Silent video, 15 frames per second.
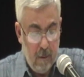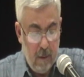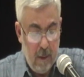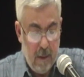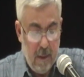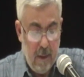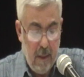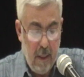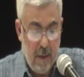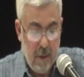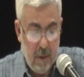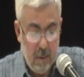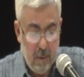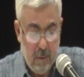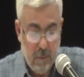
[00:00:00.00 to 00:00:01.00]
As a
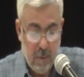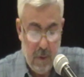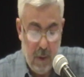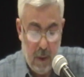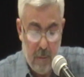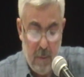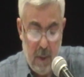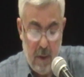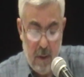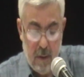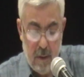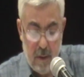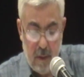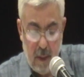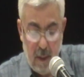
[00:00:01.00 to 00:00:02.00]
nation, the
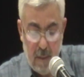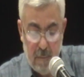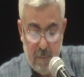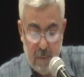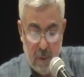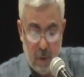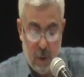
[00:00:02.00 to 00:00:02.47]
Armenians have